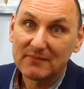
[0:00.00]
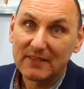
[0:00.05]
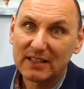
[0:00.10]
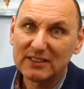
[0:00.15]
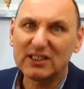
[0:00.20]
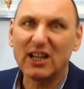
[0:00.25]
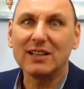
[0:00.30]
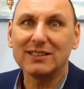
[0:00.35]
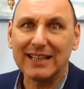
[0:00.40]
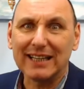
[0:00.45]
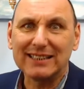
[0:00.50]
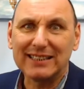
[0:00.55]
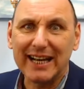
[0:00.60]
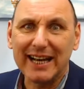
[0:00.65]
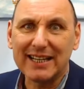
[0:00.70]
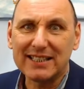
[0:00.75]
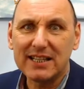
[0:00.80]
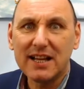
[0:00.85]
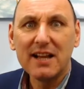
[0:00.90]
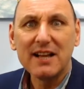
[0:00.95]

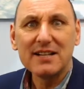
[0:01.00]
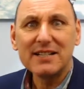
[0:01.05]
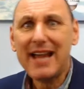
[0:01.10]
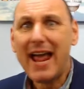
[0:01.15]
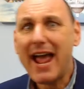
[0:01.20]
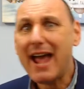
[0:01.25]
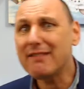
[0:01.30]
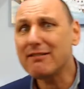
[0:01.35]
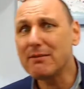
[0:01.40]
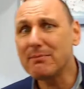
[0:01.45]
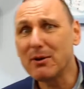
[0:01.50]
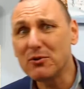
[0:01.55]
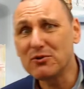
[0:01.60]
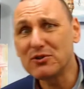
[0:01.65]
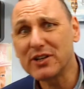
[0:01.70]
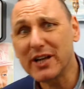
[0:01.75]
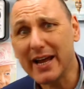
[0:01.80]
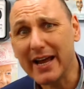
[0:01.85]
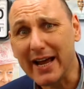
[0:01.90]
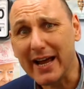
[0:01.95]
Sausages. Terrible,
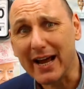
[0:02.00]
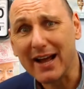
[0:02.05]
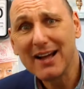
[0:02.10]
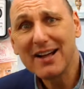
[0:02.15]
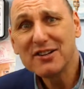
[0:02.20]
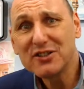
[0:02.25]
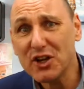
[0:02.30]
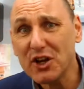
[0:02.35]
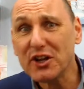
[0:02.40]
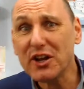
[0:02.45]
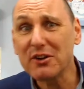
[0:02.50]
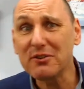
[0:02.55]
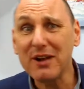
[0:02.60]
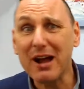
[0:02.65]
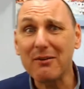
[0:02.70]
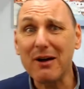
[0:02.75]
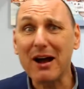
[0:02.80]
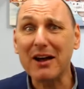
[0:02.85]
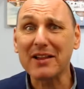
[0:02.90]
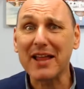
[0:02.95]
dear. Do you
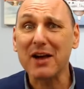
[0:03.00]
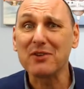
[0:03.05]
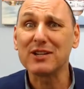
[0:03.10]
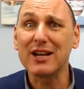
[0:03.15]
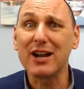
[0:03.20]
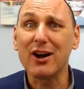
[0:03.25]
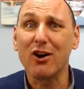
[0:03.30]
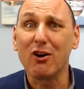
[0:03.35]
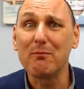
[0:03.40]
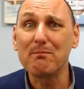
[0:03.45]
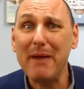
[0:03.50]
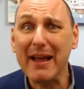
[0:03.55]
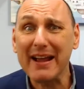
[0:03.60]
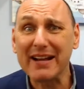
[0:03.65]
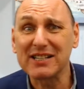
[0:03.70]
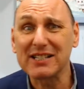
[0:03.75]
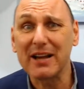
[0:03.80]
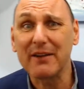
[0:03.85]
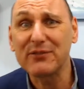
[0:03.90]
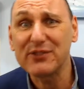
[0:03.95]
know how those little
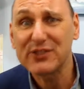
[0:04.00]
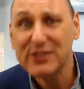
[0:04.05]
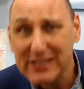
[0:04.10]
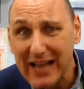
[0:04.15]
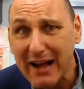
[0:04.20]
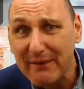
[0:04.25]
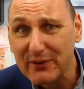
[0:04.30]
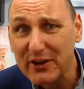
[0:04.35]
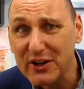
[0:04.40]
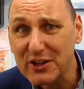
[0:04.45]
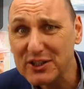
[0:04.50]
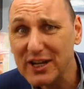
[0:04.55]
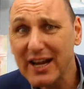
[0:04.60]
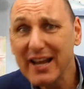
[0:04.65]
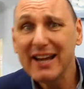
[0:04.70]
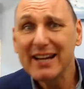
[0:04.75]
pigs have suffered?